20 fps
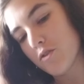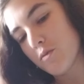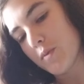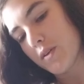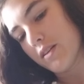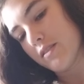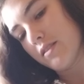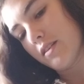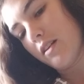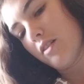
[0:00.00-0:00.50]

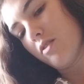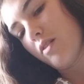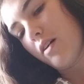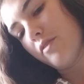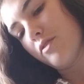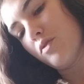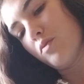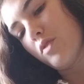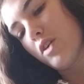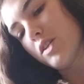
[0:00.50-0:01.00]
because then I don't have
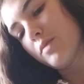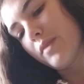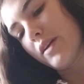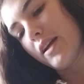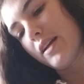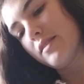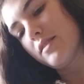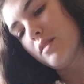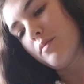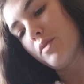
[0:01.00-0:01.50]
to wash my
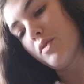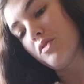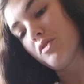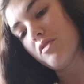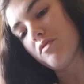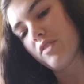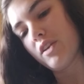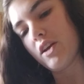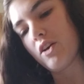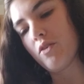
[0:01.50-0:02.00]
hands in the middle of
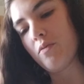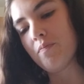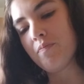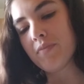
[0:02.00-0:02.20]
the video.